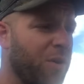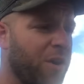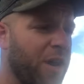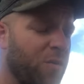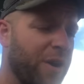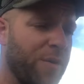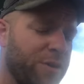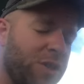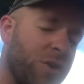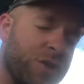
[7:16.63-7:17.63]
But again, what I
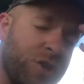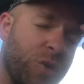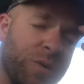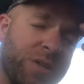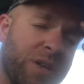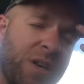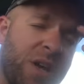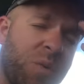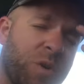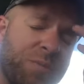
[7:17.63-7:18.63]
was used to was,
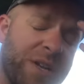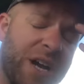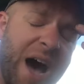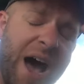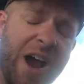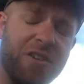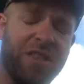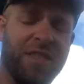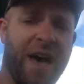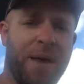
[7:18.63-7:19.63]
was much higher
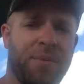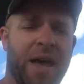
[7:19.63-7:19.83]
than that.